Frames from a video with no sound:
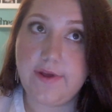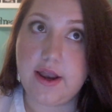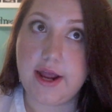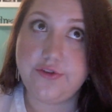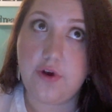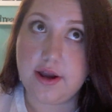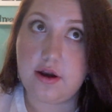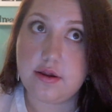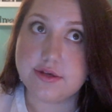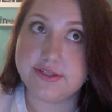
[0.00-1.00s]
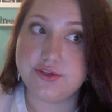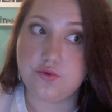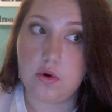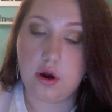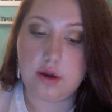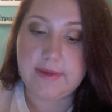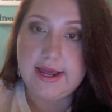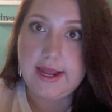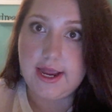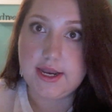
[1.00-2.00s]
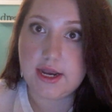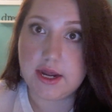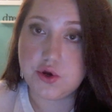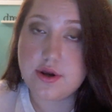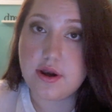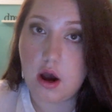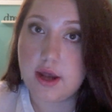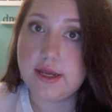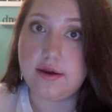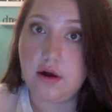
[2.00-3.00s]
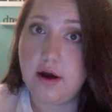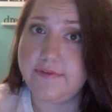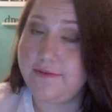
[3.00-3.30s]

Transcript: and I tried it on the store on my hand and I could not get it off.